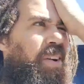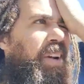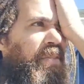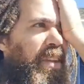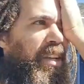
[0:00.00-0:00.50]
know
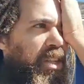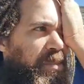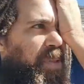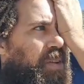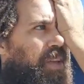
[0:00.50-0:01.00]
what, if the
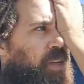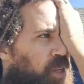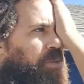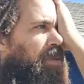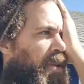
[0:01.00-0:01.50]
engine's
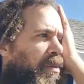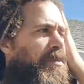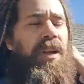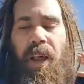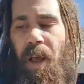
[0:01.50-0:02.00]

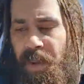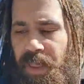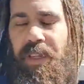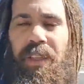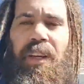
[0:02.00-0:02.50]
blown, but I'm
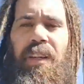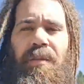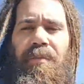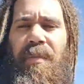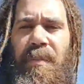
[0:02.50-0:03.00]
at least gonna
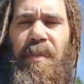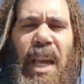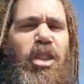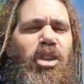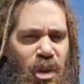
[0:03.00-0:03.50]

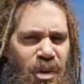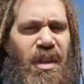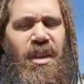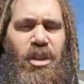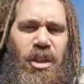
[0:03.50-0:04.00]
make sure
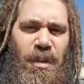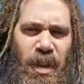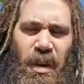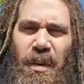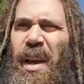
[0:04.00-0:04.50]
the engine's
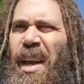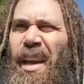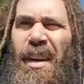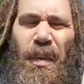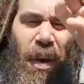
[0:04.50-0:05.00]
blown,
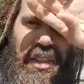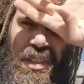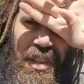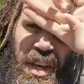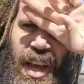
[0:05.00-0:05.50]
and it
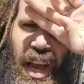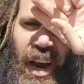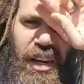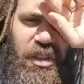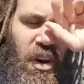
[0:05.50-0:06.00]
wasn't. I
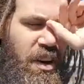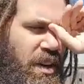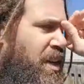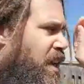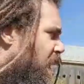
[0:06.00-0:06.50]
got it
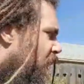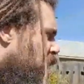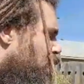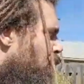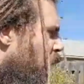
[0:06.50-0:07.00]
started,
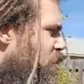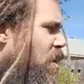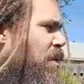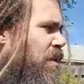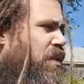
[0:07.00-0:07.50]
and I
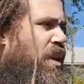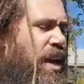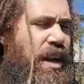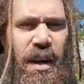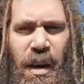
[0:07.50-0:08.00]
drove it for
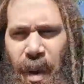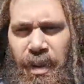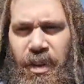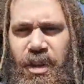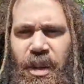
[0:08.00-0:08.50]
like
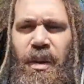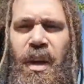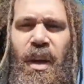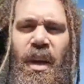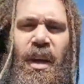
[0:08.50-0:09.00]
a month or
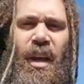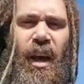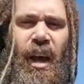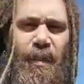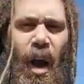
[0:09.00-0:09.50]
so,
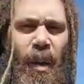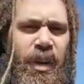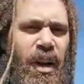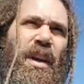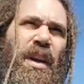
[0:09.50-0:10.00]

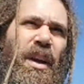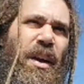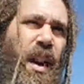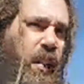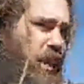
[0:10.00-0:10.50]
mobbed it over
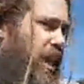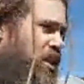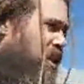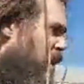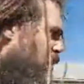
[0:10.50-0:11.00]
here. I was
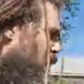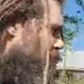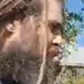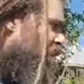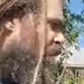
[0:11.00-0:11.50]
actually gearing
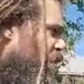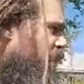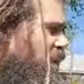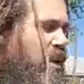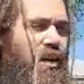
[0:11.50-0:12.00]
up to start
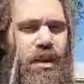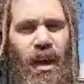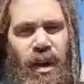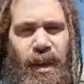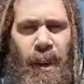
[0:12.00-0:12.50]
doing
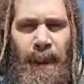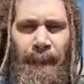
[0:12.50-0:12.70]
videos on it,